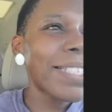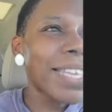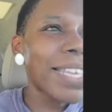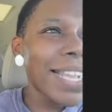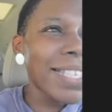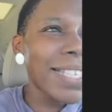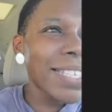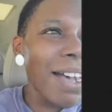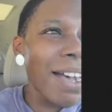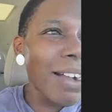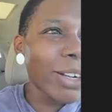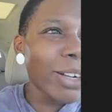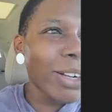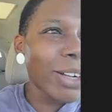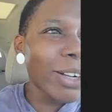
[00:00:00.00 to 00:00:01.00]
Can I
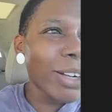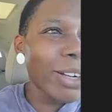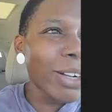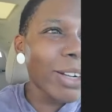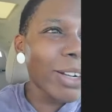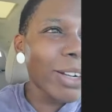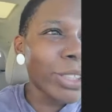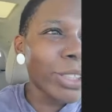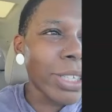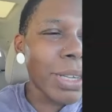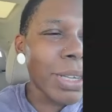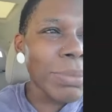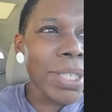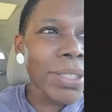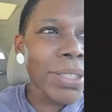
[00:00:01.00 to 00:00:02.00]
talk or no?
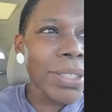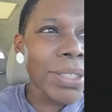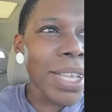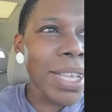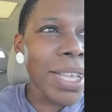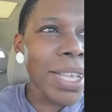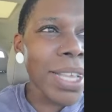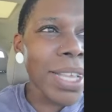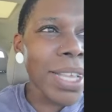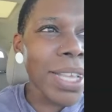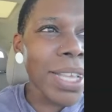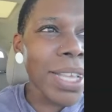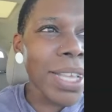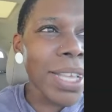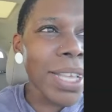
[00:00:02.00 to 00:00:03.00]
I'm so sorry.